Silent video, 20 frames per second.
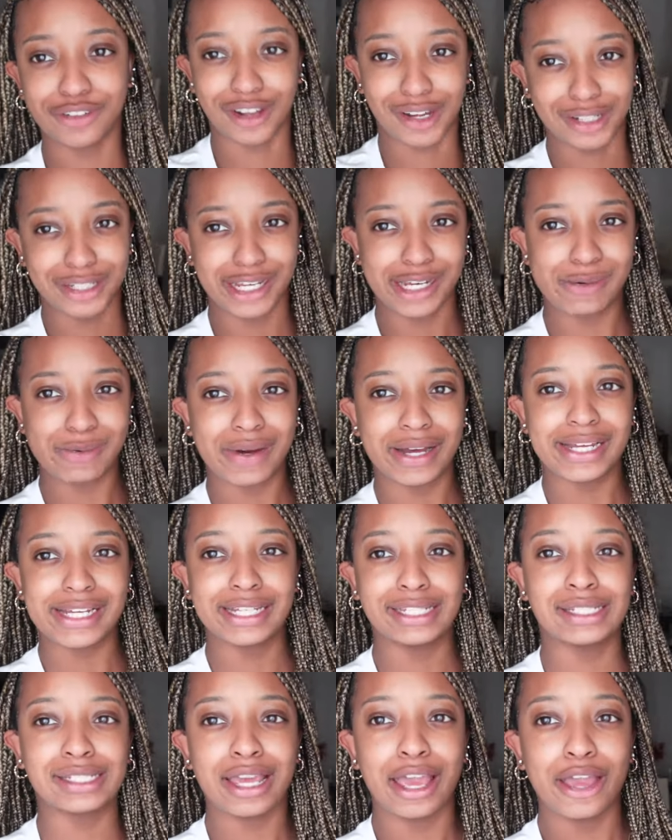vlog it
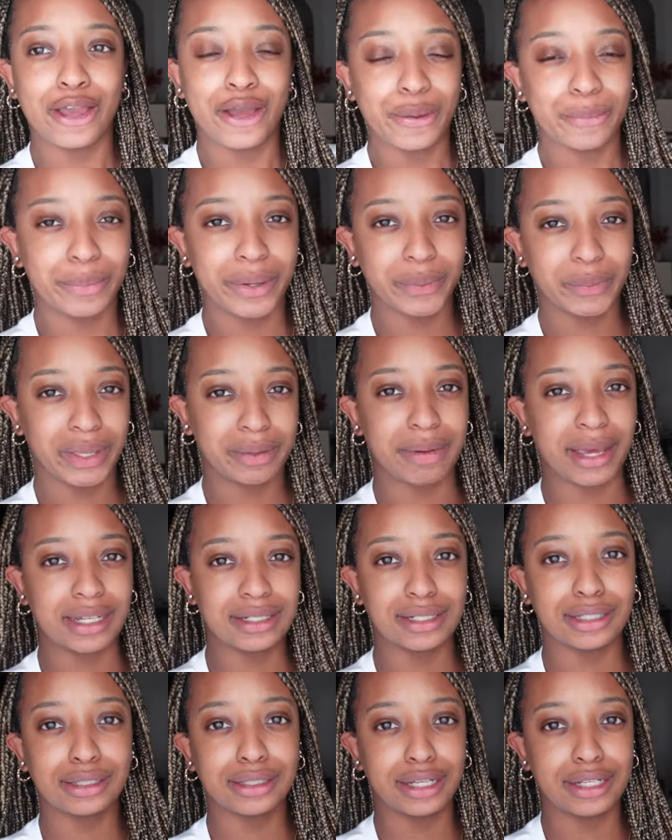was, but we
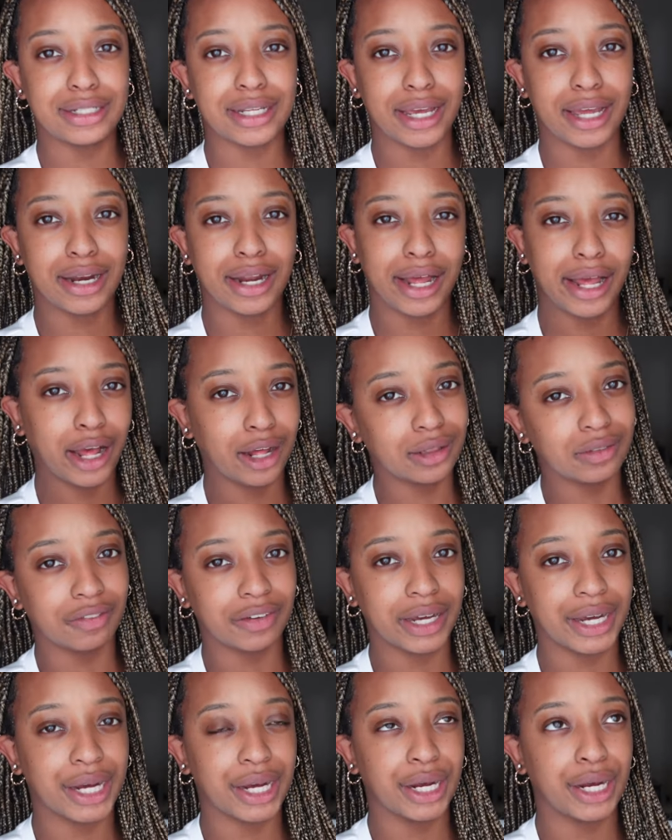basically did a health
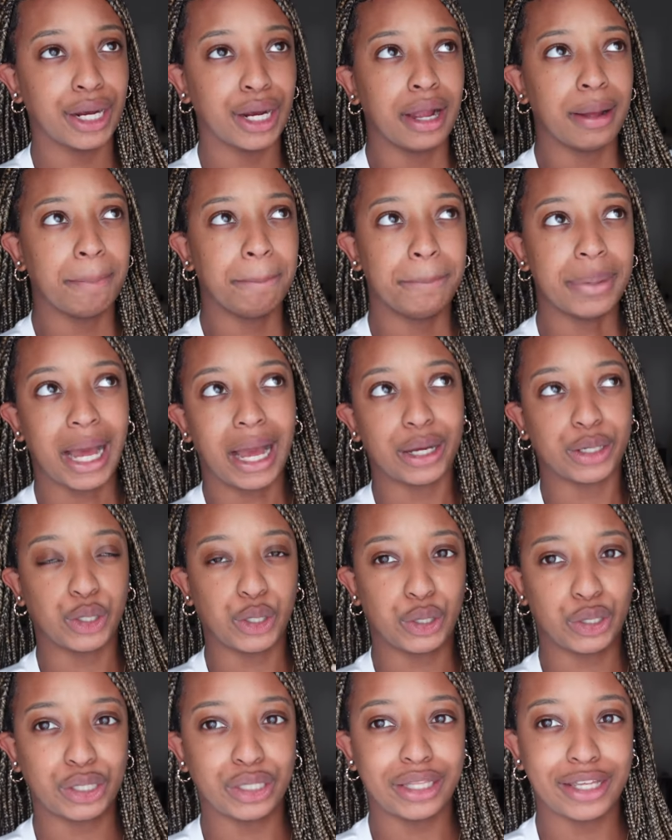fair back
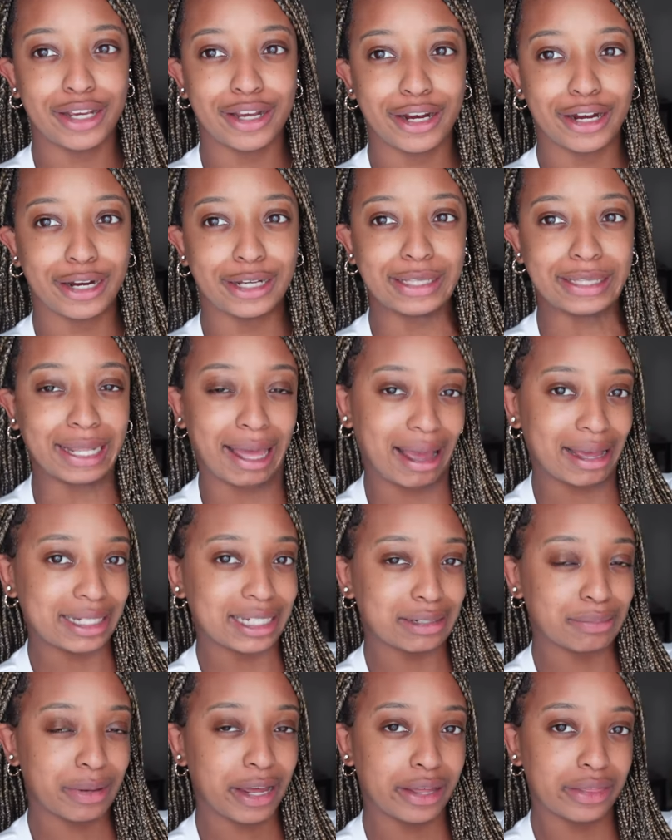earlier
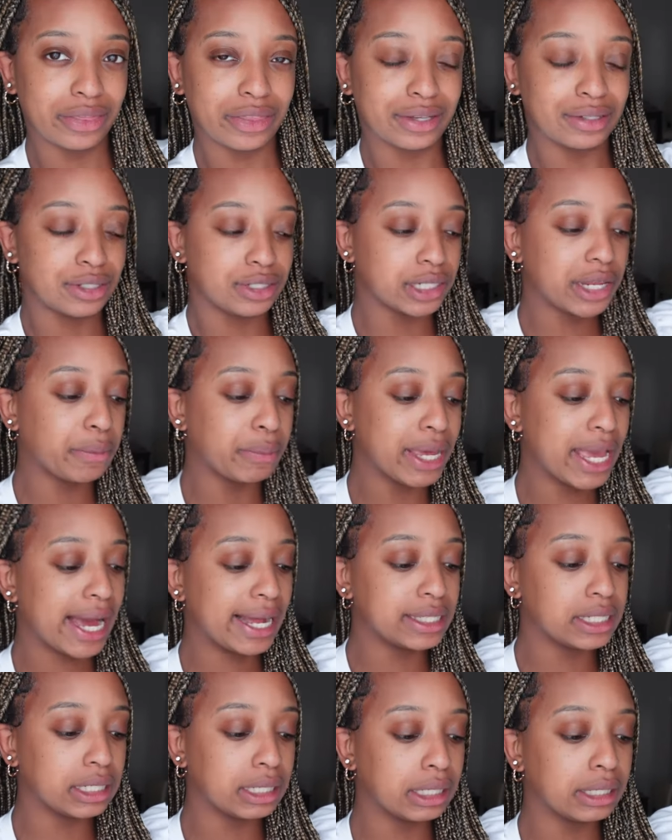last month, and so
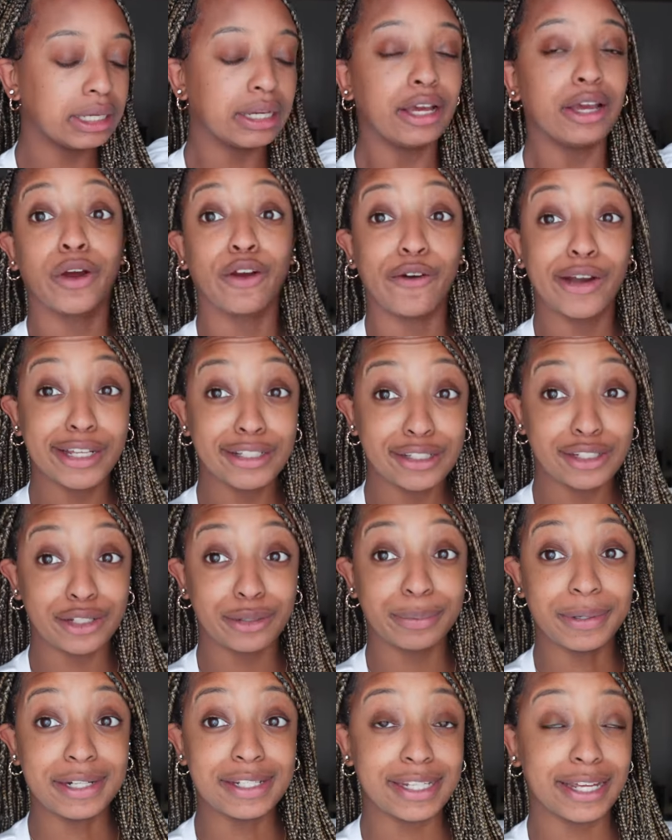we're going to
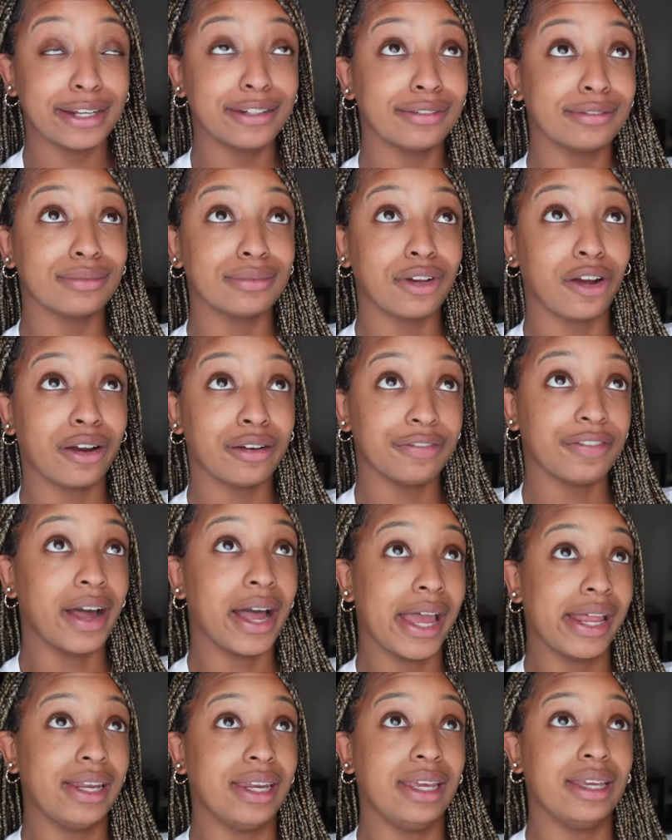present our
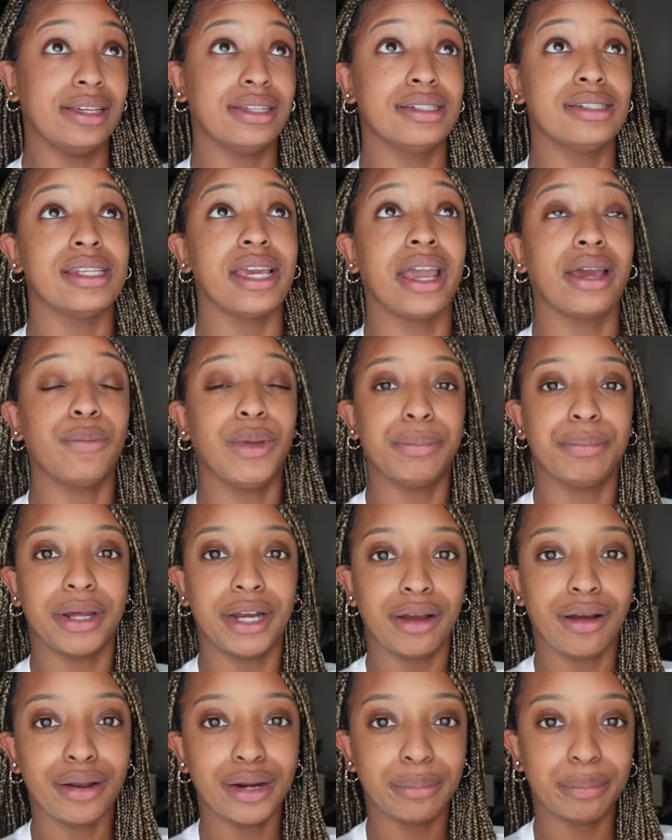findings and we put
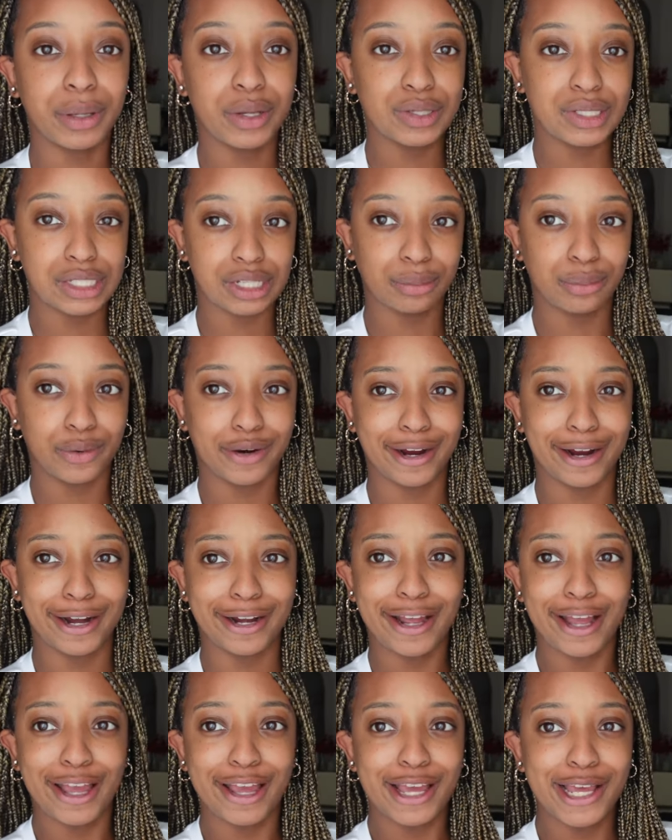it on a poster
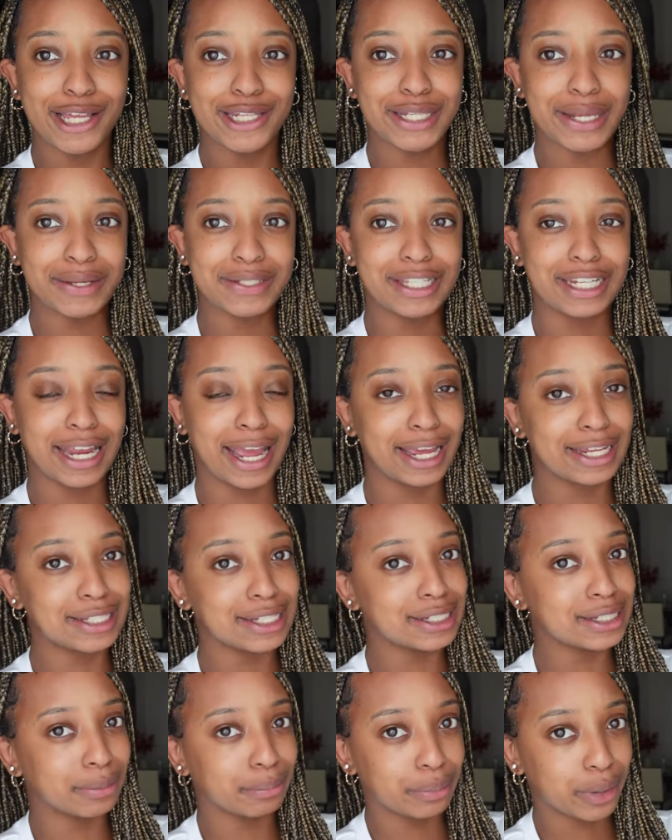board. So today is
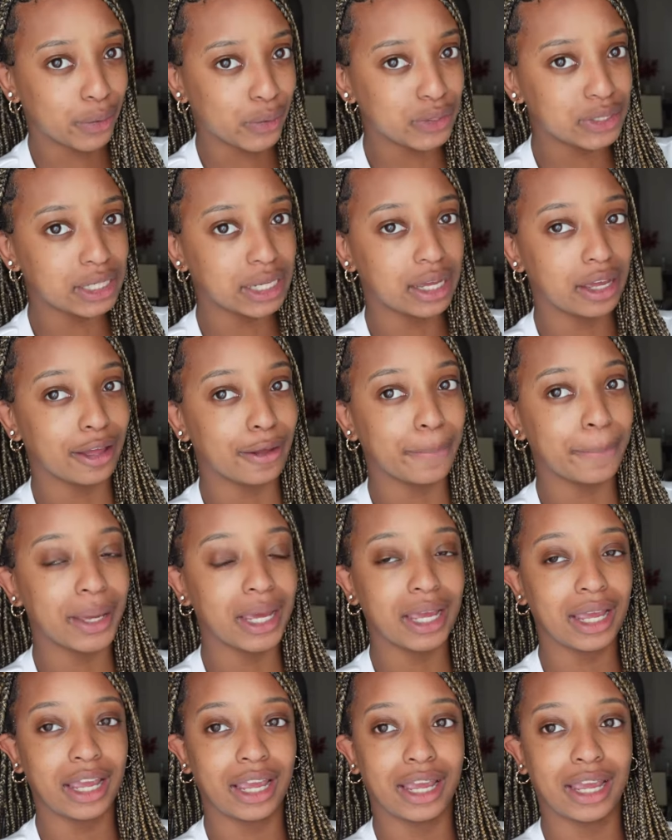the symposium,
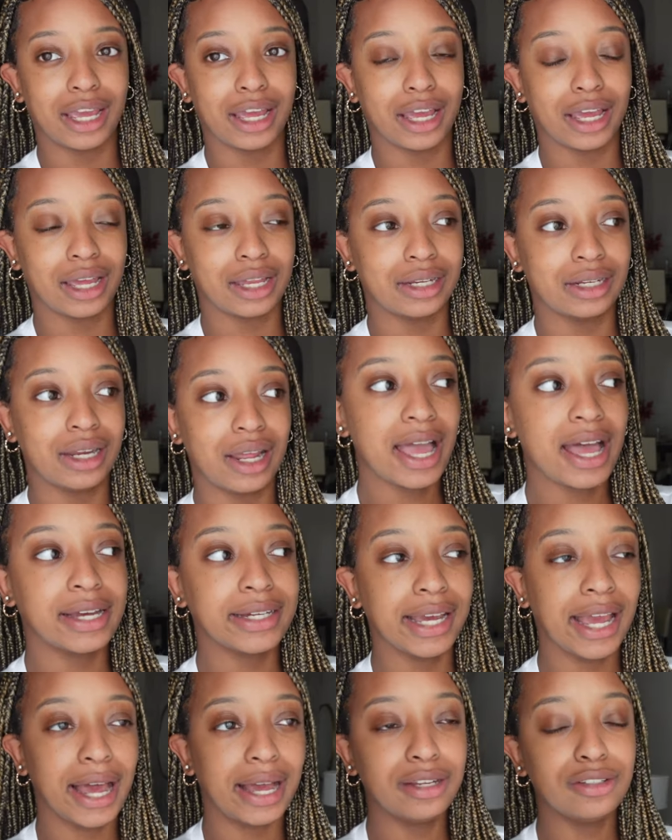and yeah,
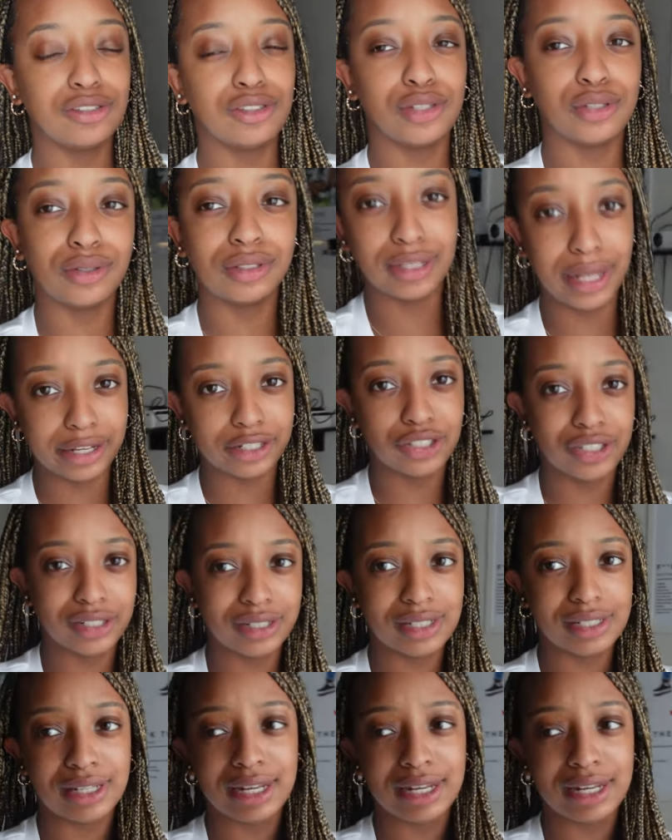I had two lectures